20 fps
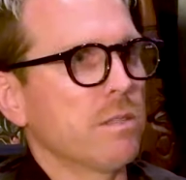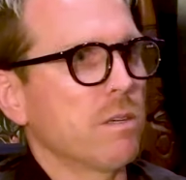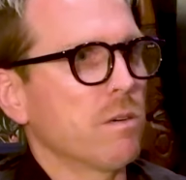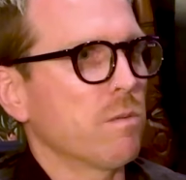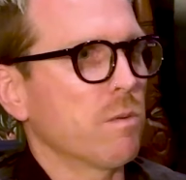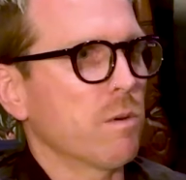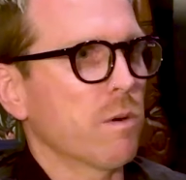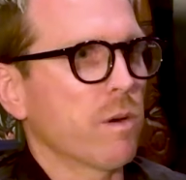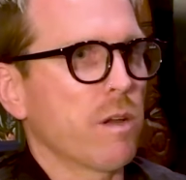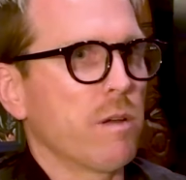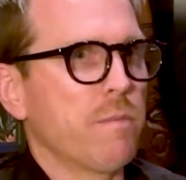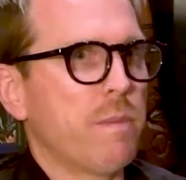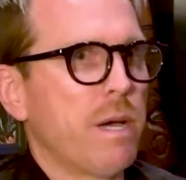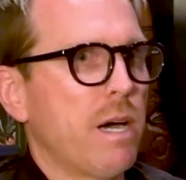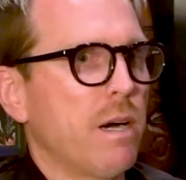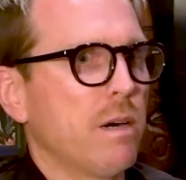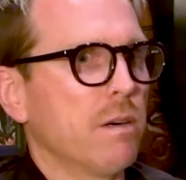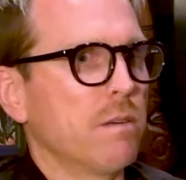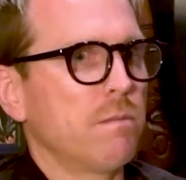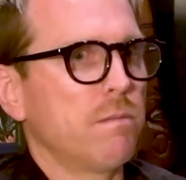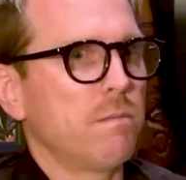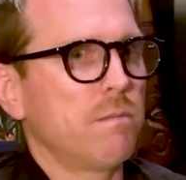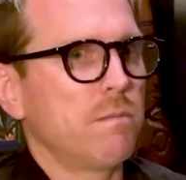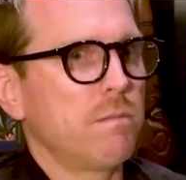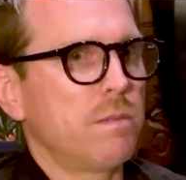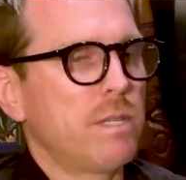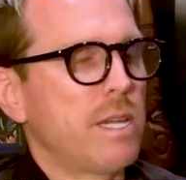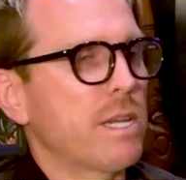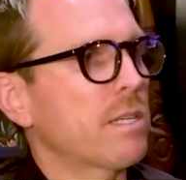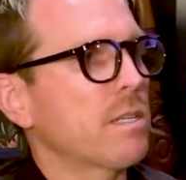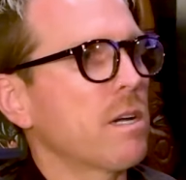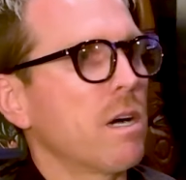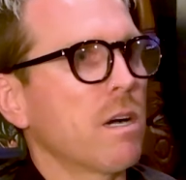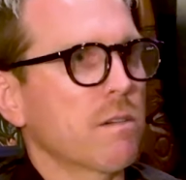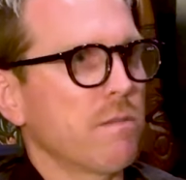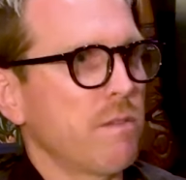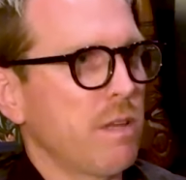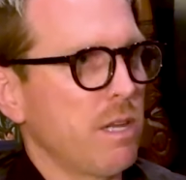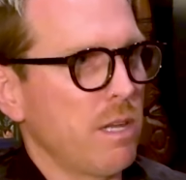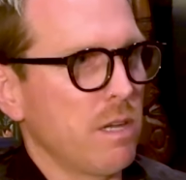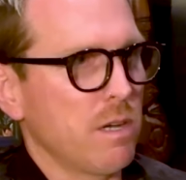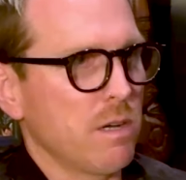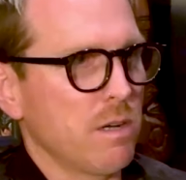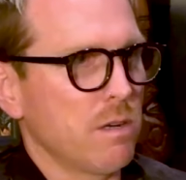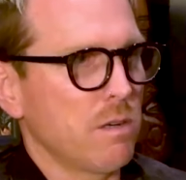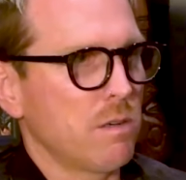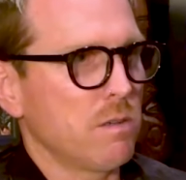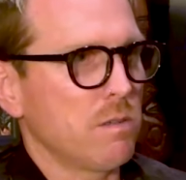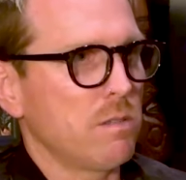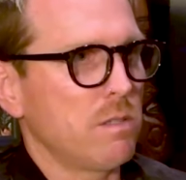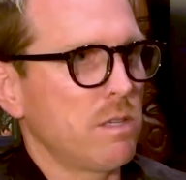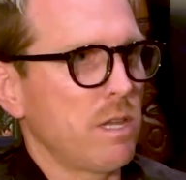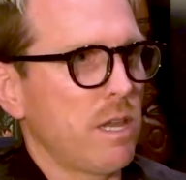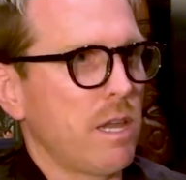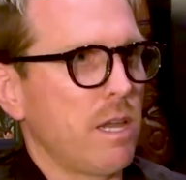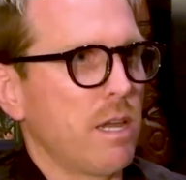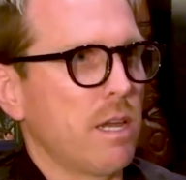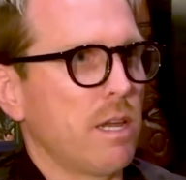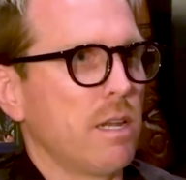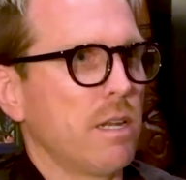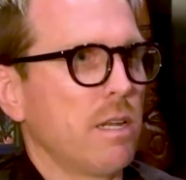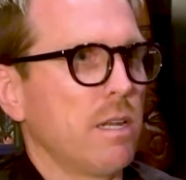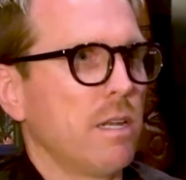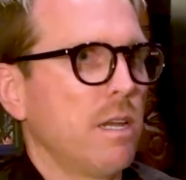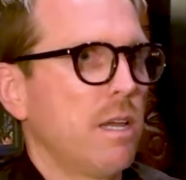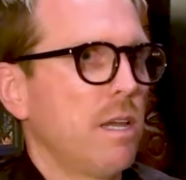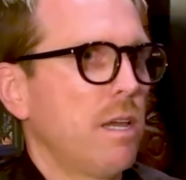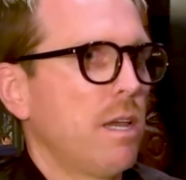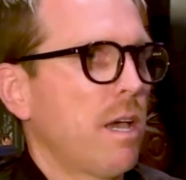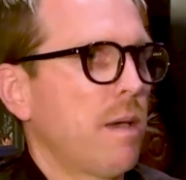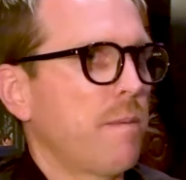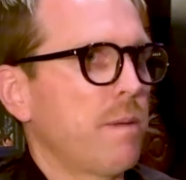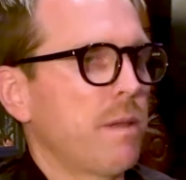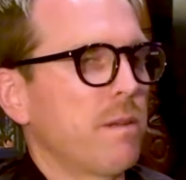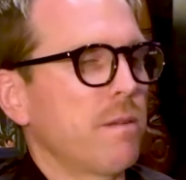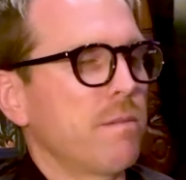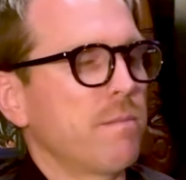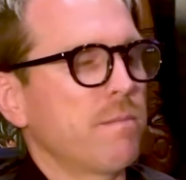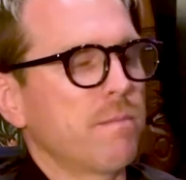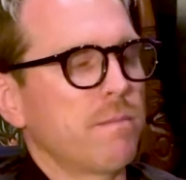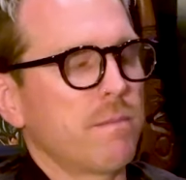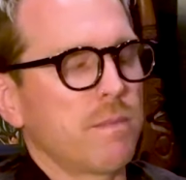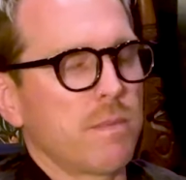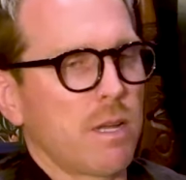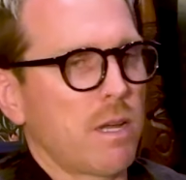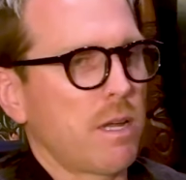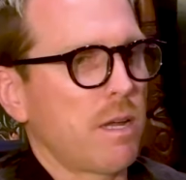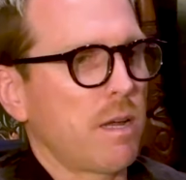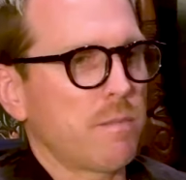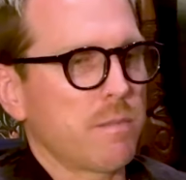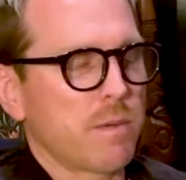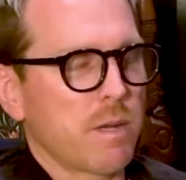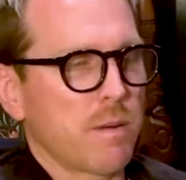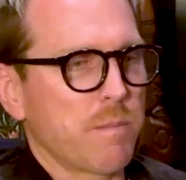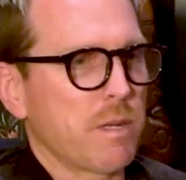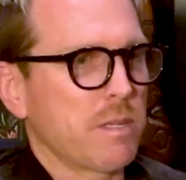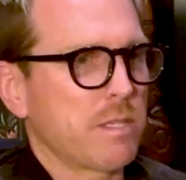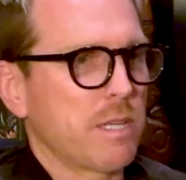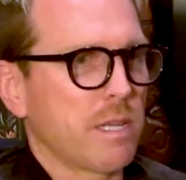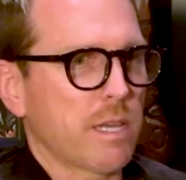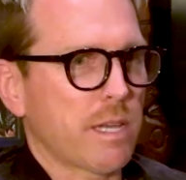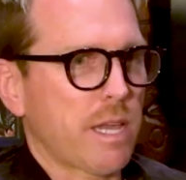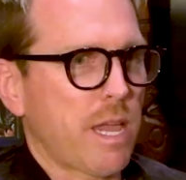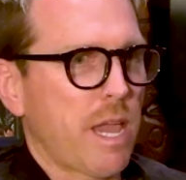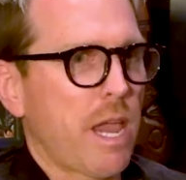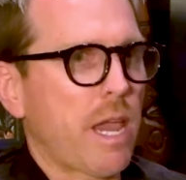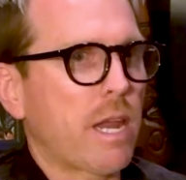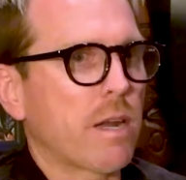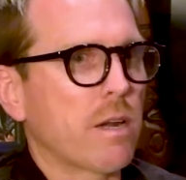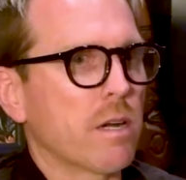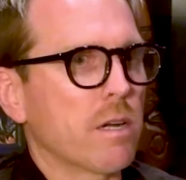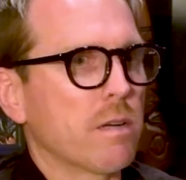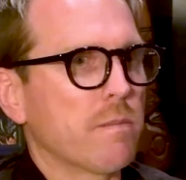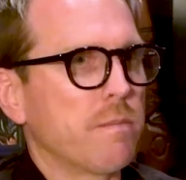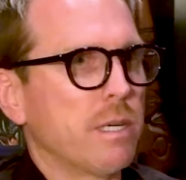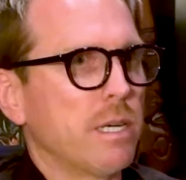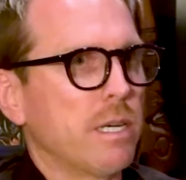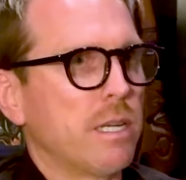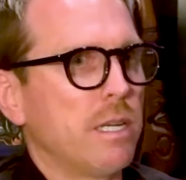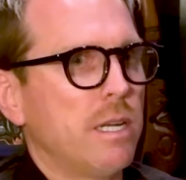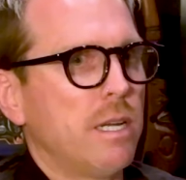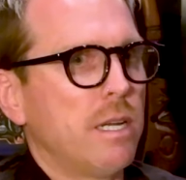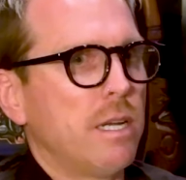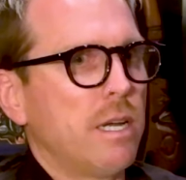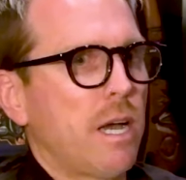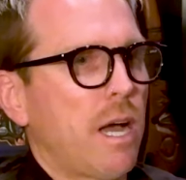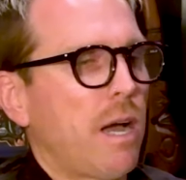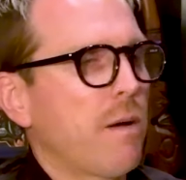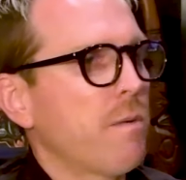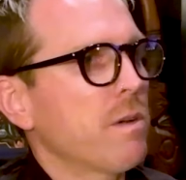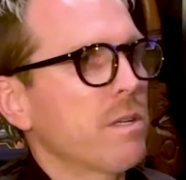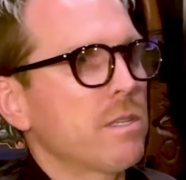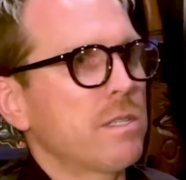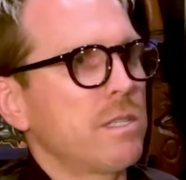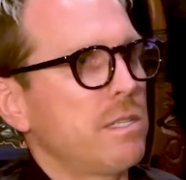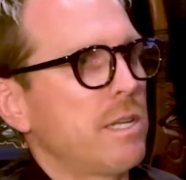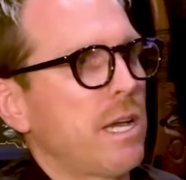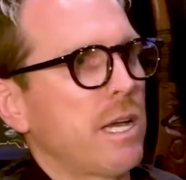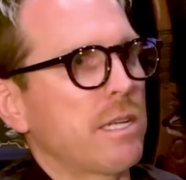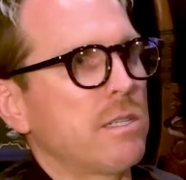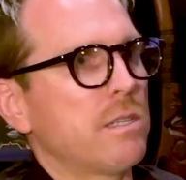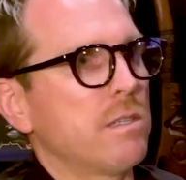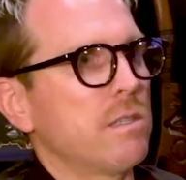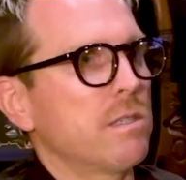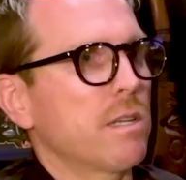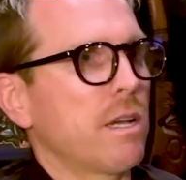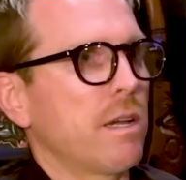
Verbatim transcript: Don't worry about TikTok videos and I mean, not, I'm, I'm going to sound like a hater, but I want to see tattoos.